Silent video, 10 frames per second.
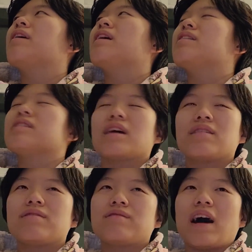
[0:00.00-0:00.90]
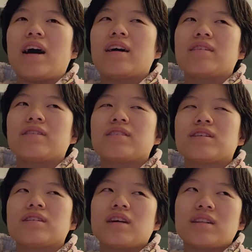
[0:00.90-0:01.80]
It ended at 5. It
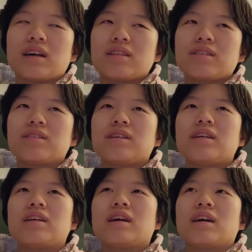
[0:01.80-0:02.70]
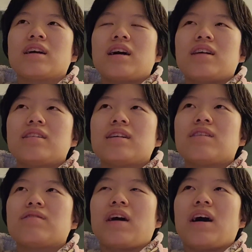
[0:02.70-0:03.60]
started at 9:30, ended
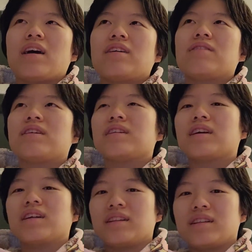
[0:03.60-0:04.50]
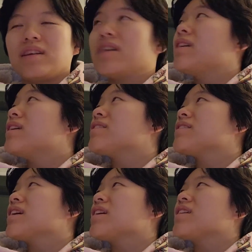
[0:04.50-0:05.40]
at 5, and then
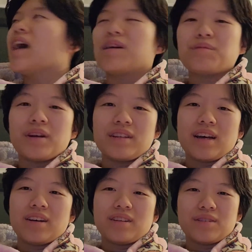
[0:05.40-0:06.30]
it's like 10 right now.